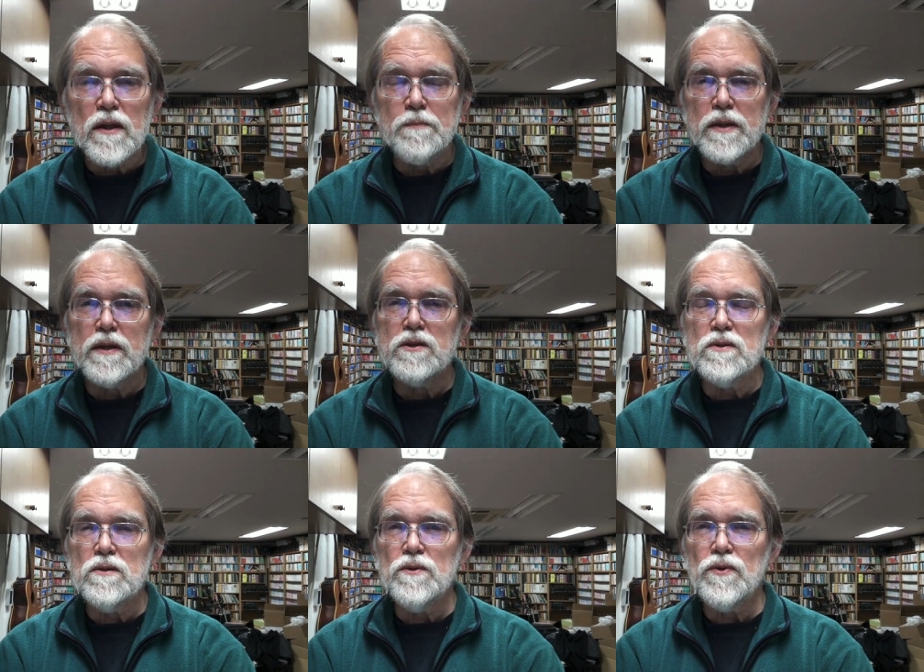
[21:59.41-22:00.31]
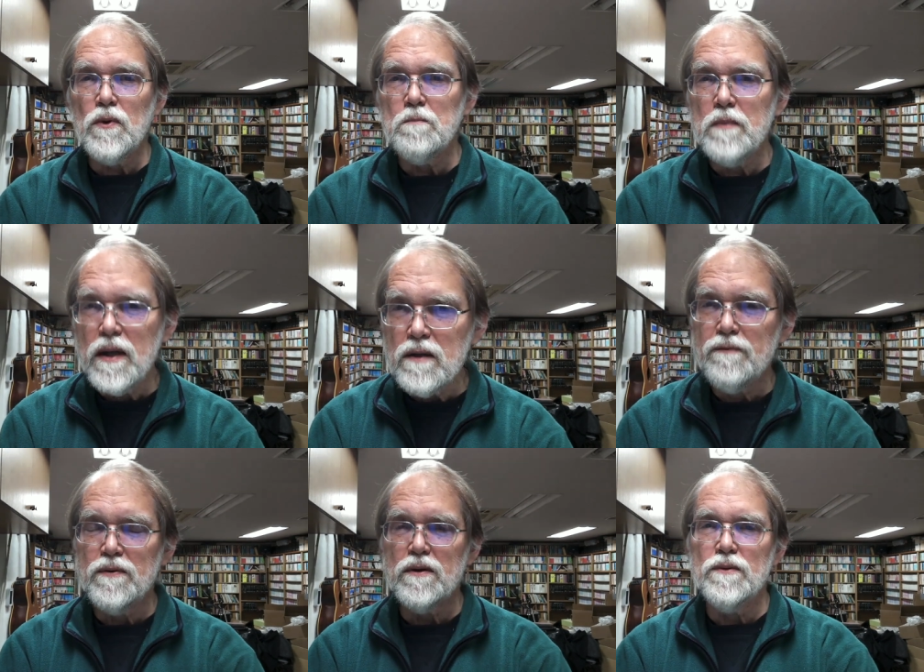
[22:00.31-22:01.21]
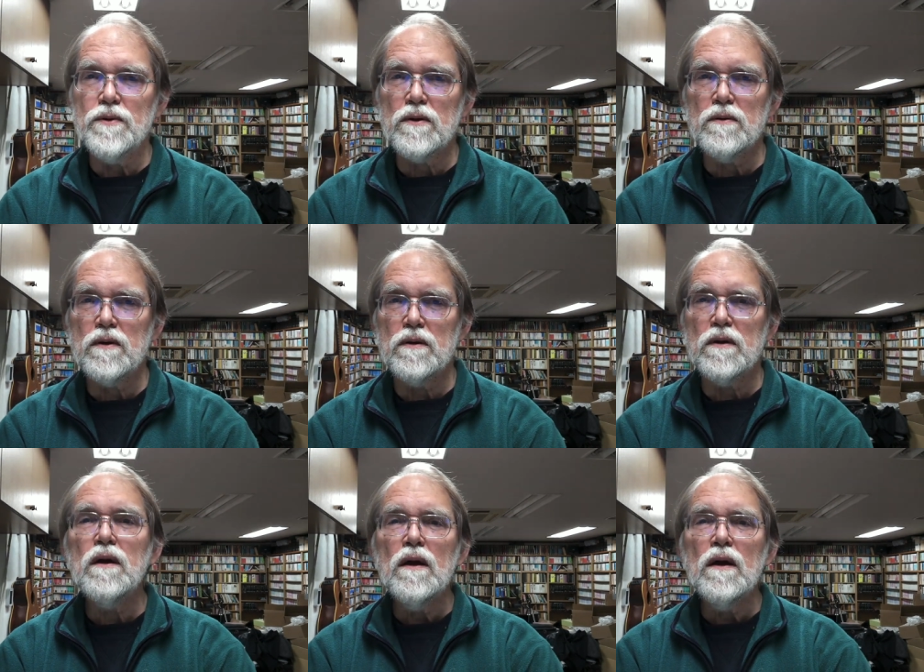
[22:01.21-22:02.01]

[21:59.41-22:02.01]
applications in so many fields are